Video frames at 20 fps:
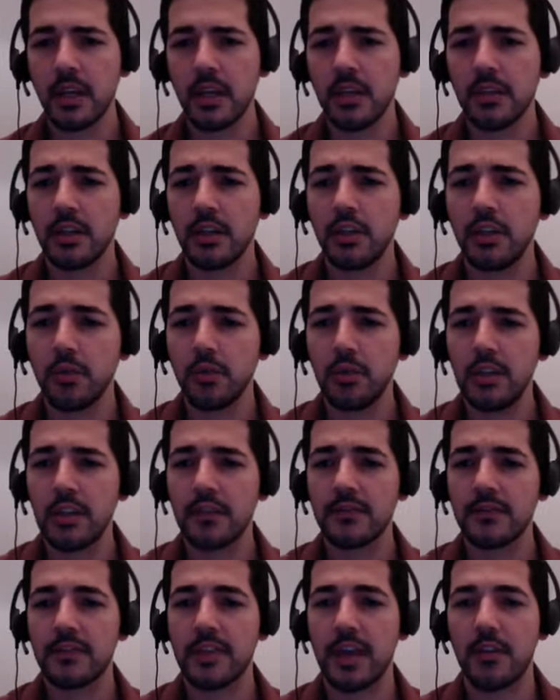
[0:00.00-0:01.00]
The Union
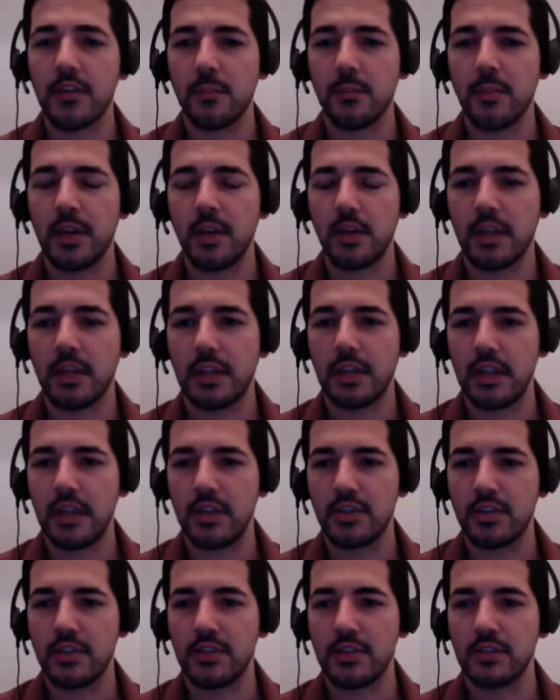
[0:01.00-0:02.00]
of South American
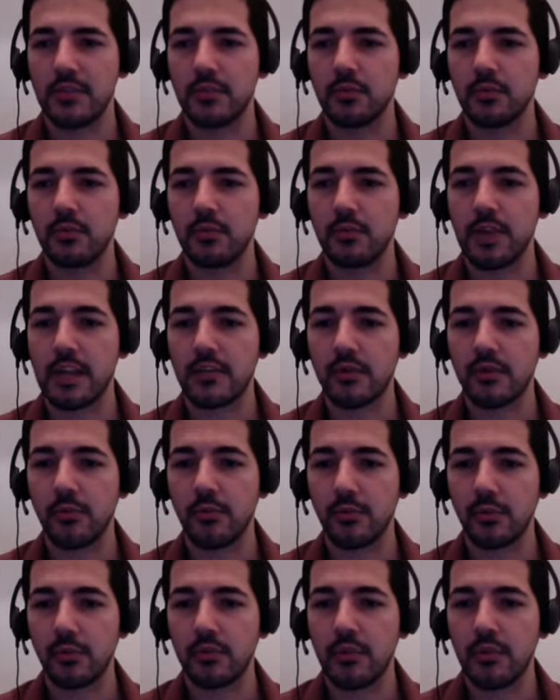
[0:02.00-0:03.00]
Nations,
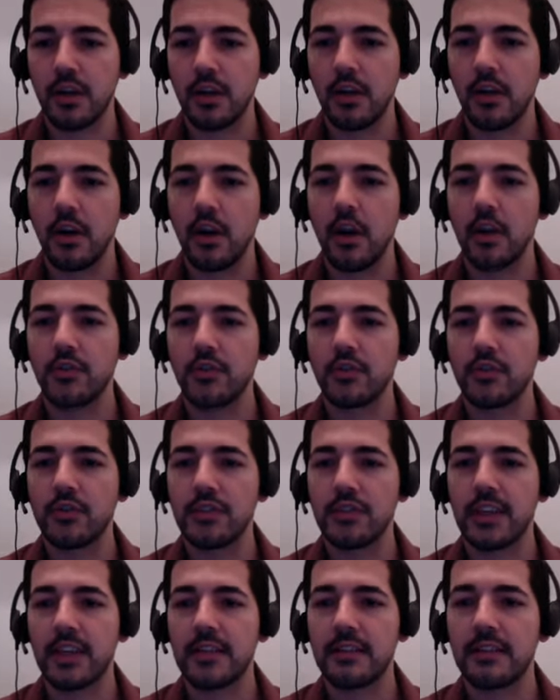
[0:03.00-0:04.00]
UNASUR, also
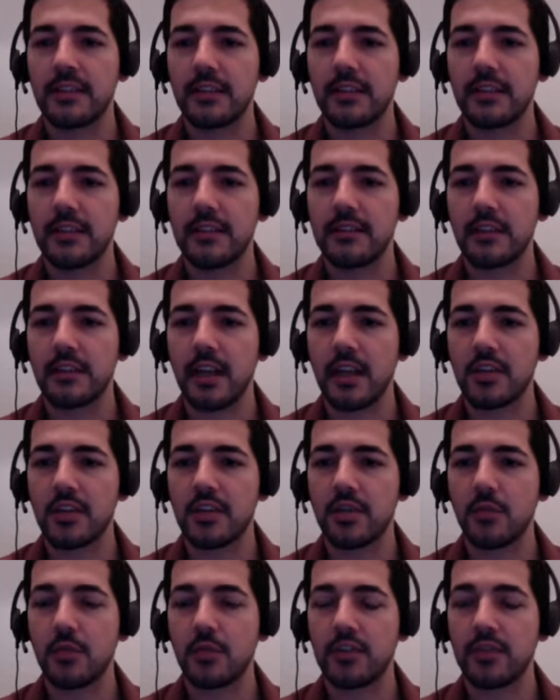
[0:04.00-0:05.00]
said Sunday's
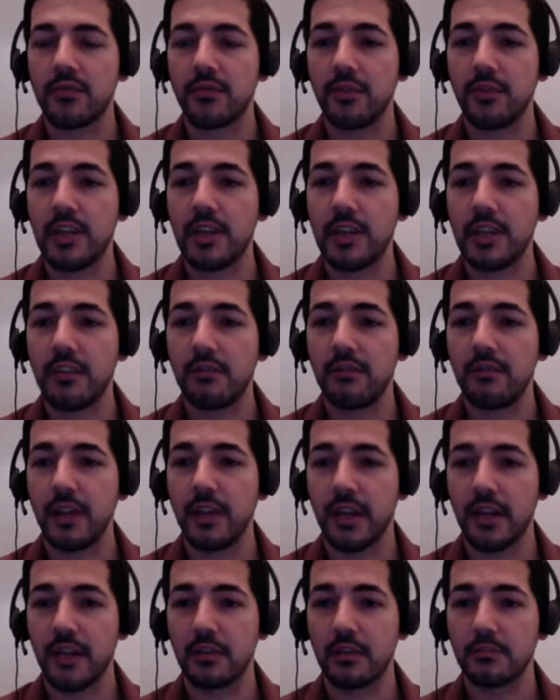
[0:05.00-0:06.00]
election was free and
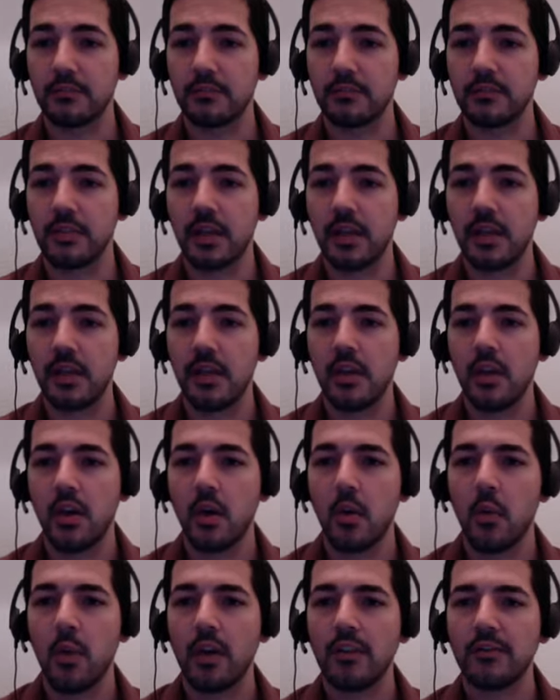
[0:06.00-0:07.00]
fair.
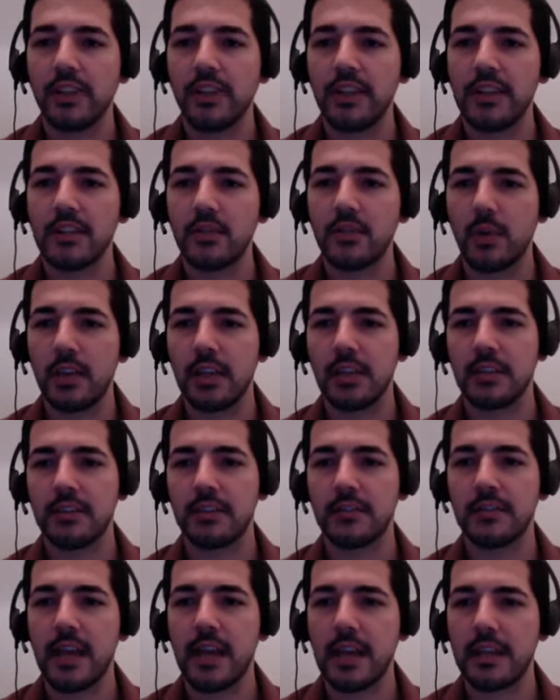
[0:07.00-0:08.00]
While Venezuela
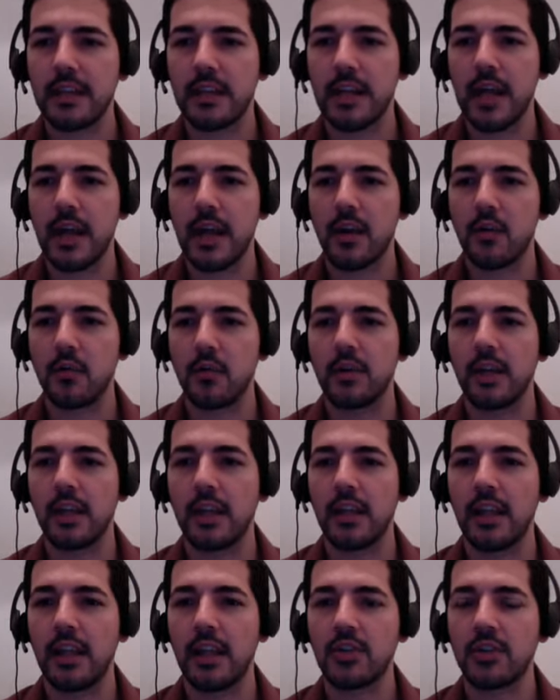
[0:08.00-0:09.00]
does not allow
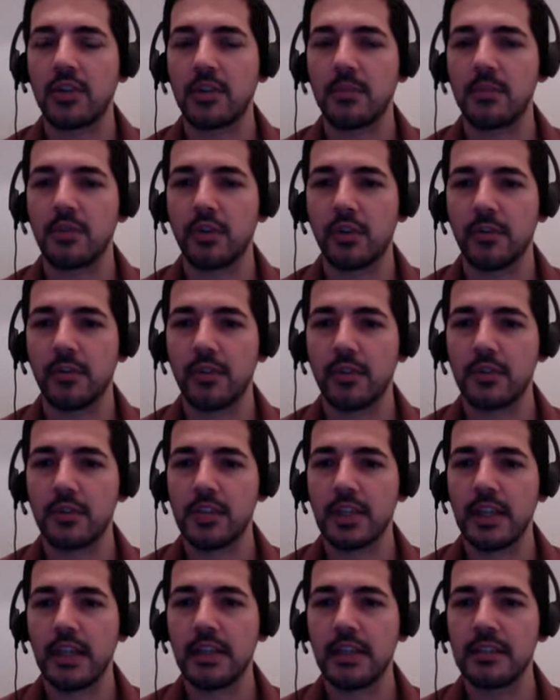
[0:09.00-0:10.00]
election
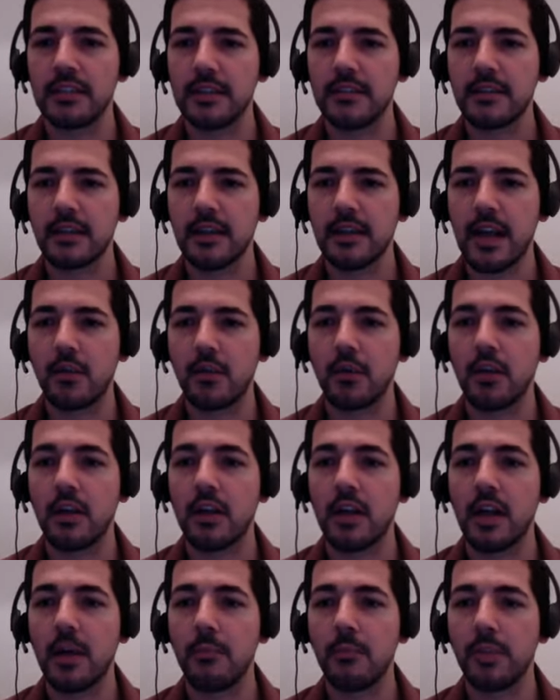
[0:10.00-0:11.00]
observers, it does allow
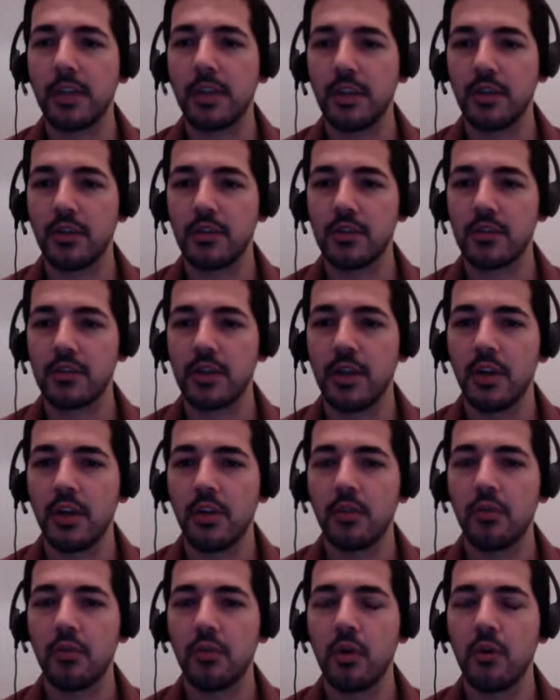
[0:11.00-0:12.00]
accompaniers
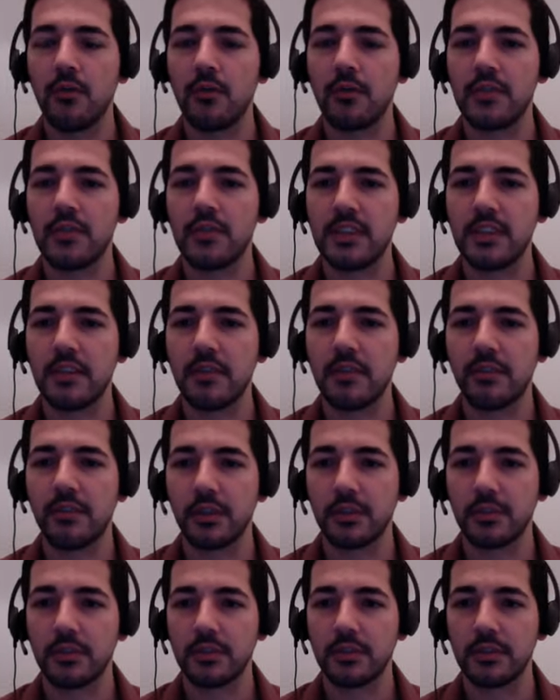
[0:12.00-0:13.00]
who oversee the
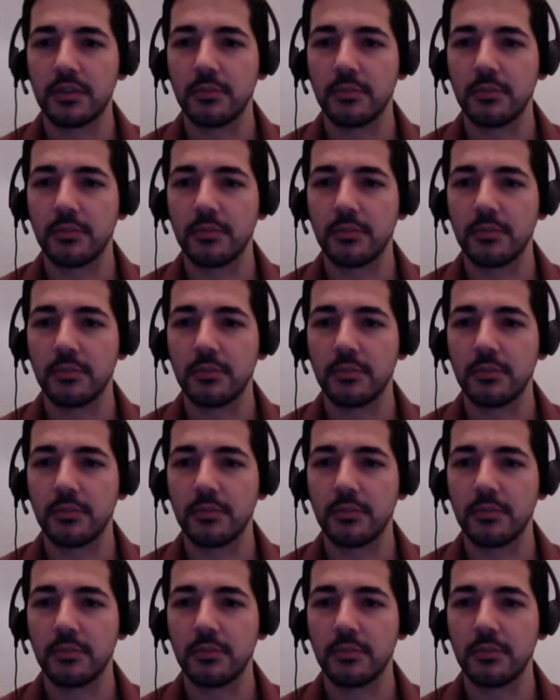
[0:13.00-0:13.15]
vote.